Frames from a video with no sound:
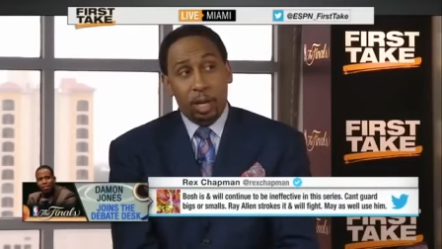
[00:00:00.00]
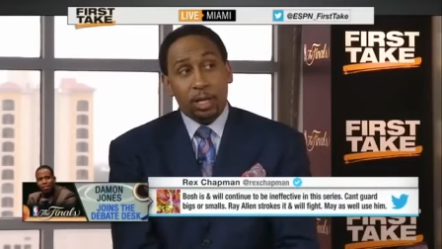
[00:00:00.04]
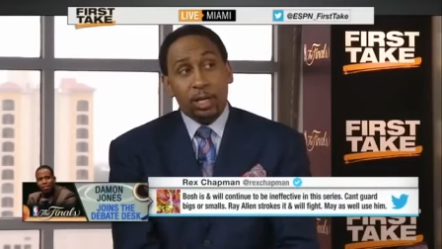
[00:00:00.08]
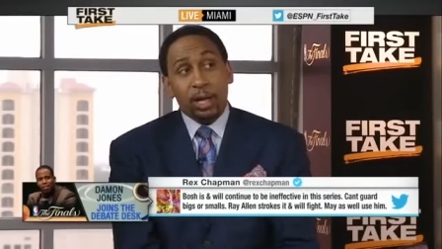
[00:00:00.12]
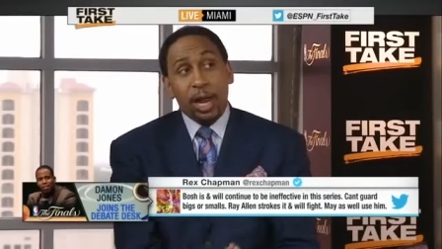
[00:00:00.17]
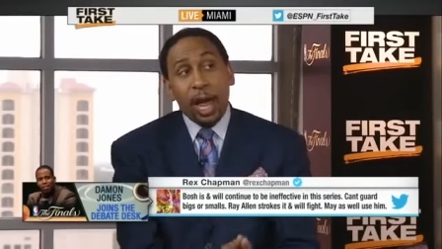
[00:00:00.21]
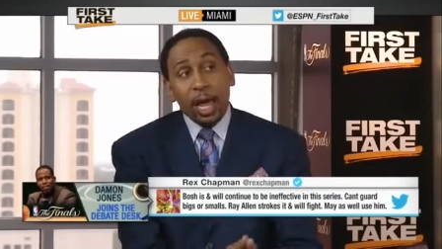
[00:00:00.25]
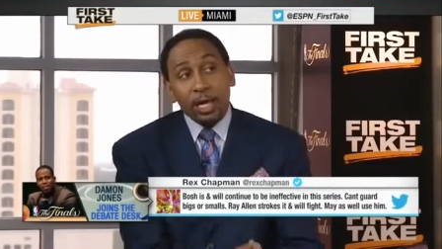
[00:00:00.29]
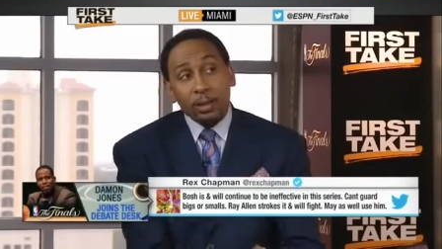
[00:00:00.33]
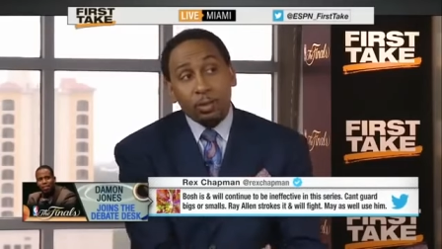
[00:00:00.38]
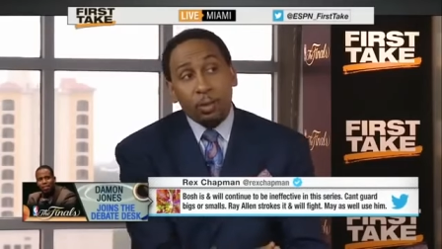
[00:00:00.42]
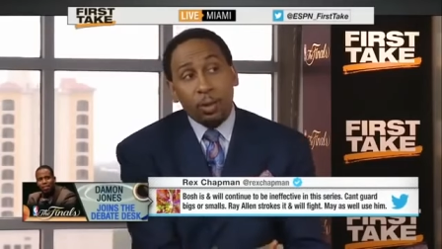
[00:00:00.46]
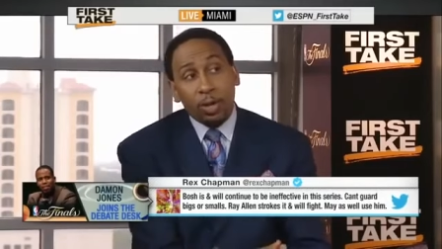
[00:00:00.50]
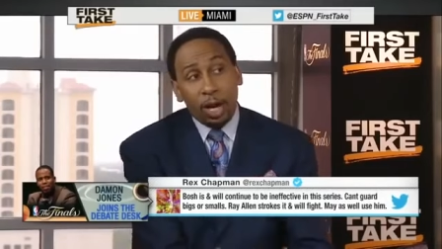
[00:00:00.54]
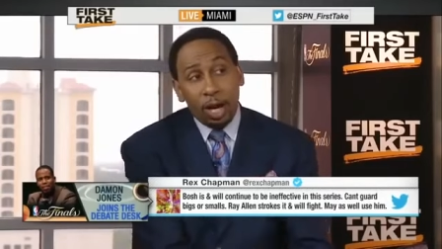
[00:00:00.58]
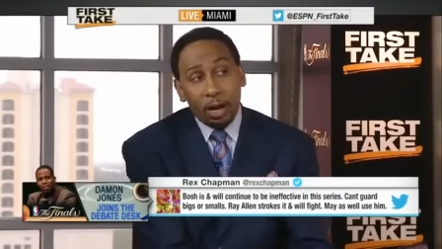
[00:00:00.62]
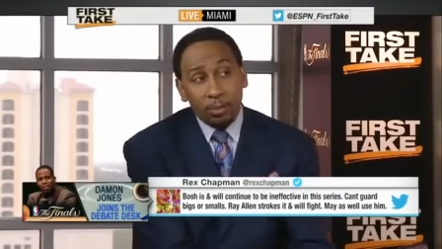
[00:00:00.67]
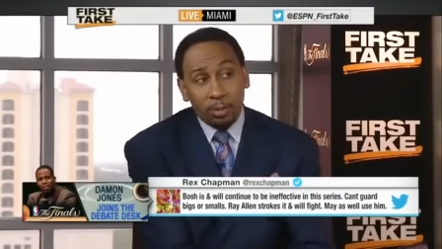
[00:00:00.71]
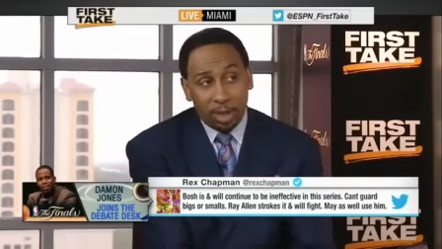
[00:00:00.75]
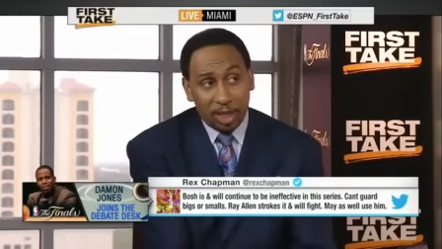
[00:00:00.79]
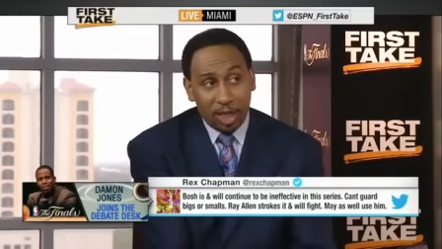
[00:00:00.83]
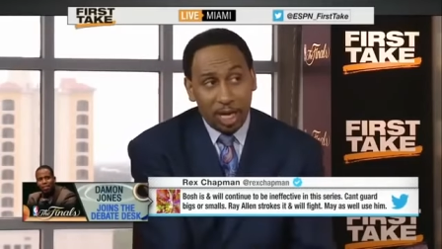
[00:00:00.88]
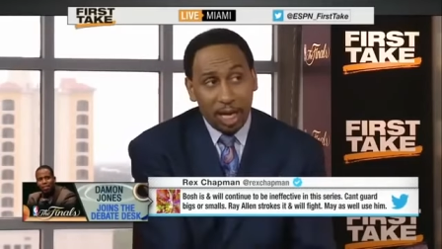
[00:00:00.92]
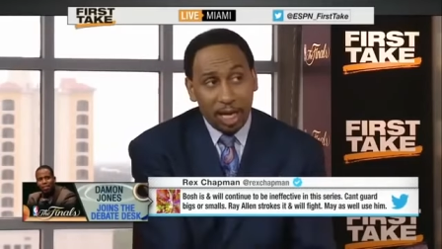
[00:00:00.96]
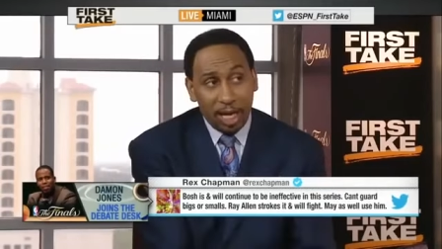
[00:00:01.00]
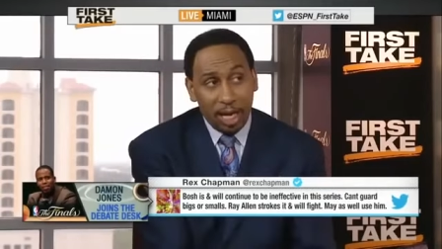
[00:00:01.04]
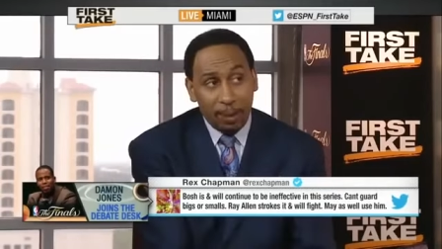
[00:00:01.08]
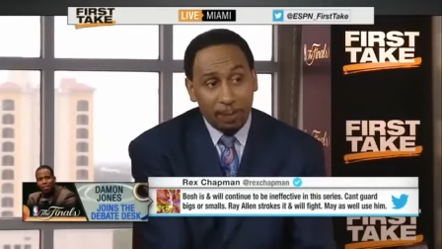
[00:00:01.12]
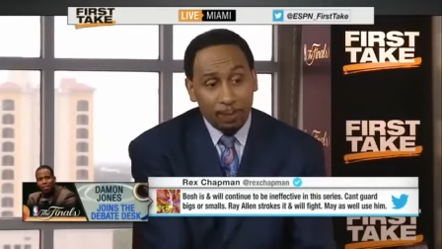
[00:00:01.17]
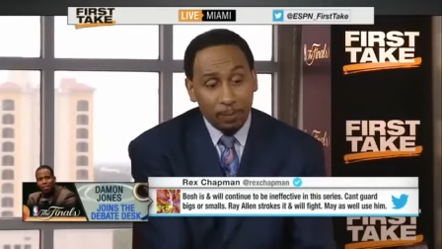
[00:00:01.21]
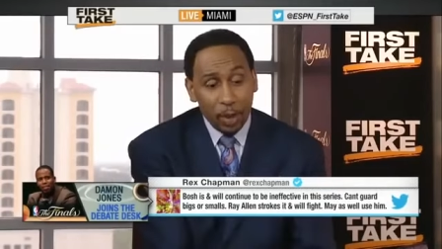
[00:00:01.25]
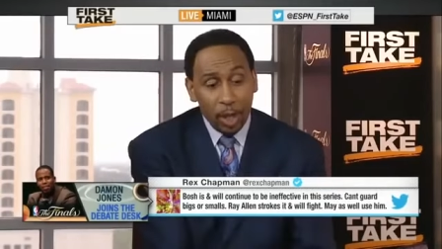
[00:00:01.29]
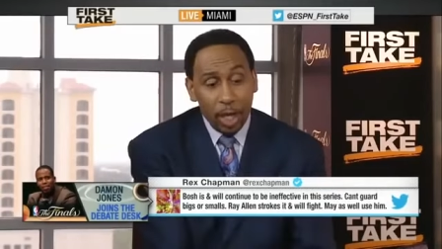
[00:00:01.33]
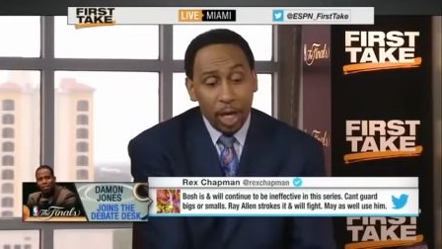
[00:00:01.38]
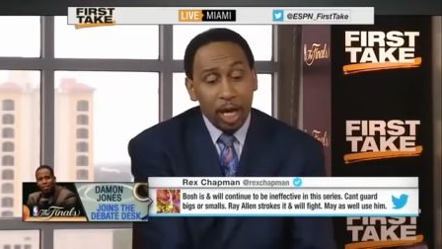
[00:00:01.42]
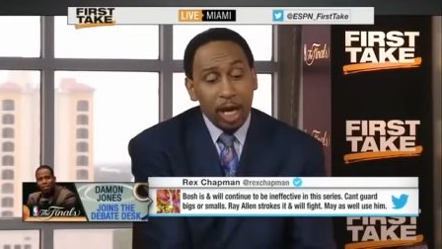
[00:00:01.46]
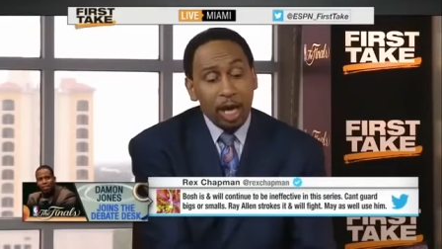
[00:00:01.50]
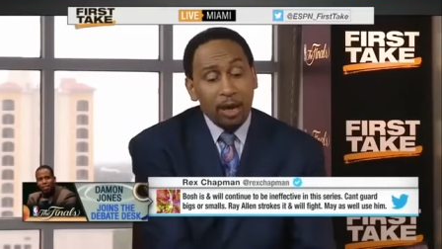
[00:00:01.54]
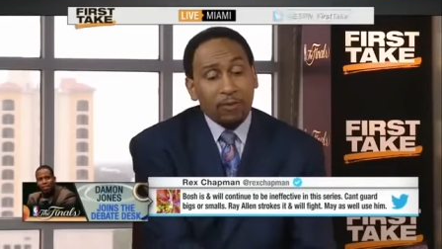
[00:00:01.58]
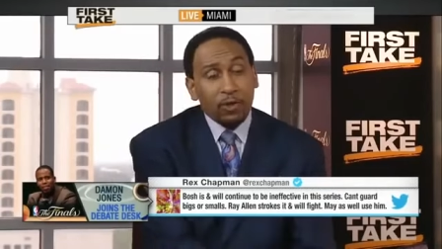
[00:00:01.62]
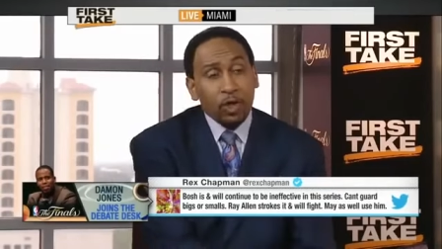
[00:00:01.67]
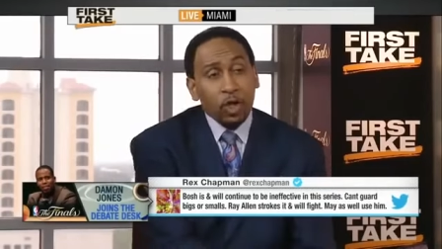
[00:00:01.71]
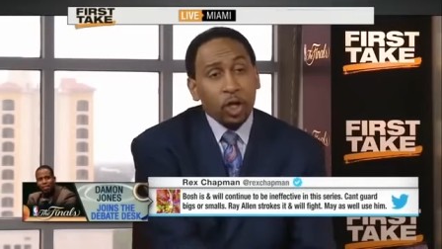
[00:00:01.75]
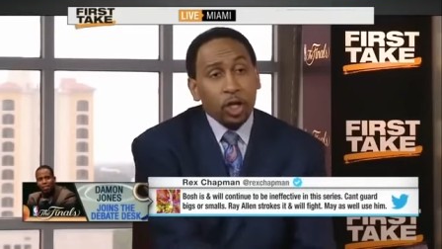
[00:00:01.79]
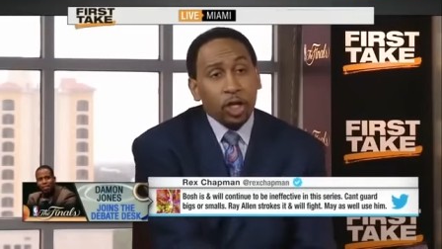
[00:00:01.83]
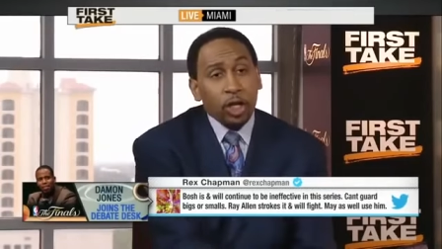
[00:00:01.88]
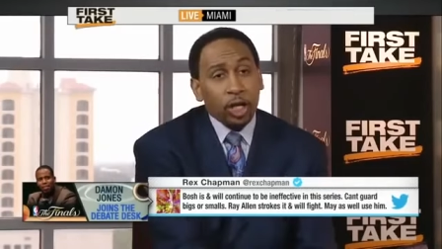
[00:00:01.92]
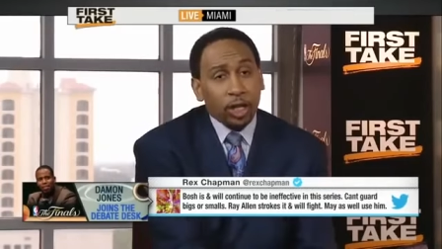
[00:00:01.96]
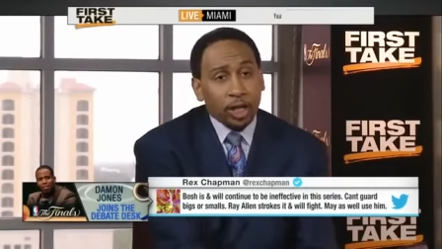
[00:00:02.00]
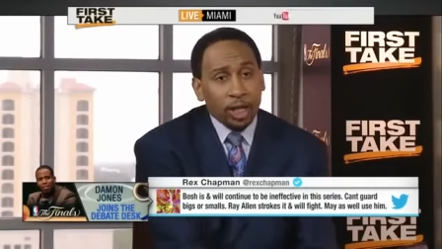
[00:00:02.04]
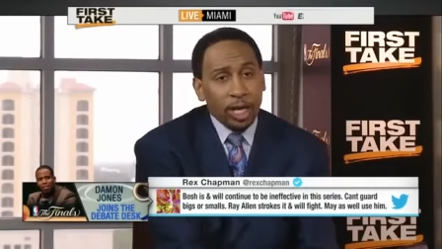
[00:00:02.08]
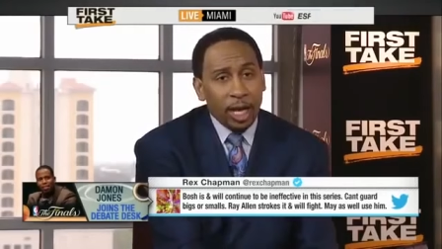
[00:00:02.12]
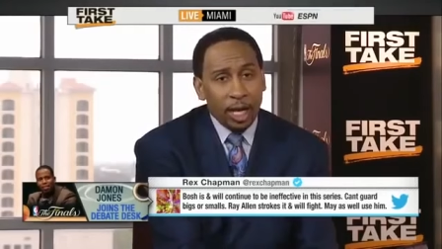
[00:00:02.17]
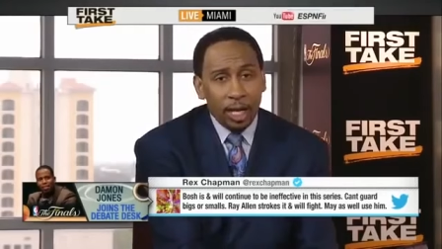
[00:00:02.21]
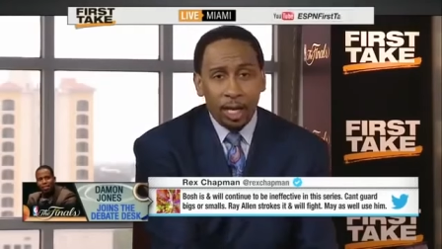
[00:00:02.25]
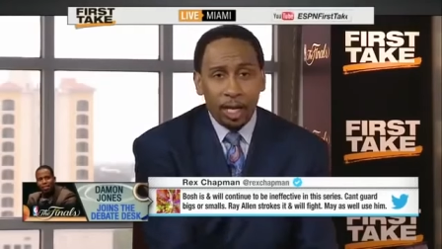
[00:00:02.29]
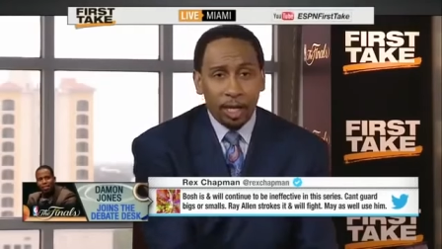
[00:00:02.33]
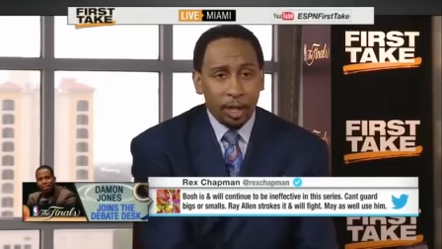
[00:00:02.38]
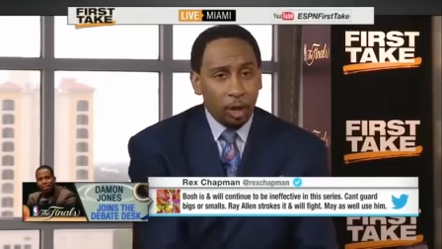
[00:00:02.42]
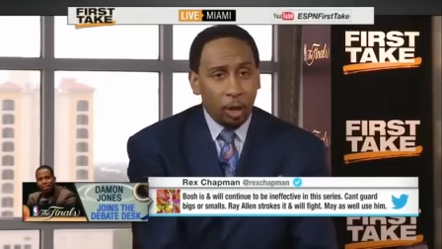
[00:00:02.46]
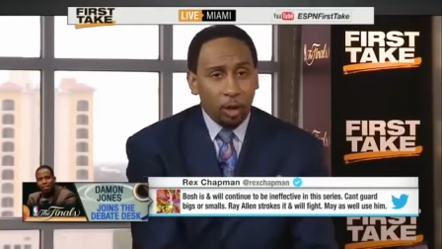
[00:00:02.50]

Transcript: That's what I'm saying. If you're looking at,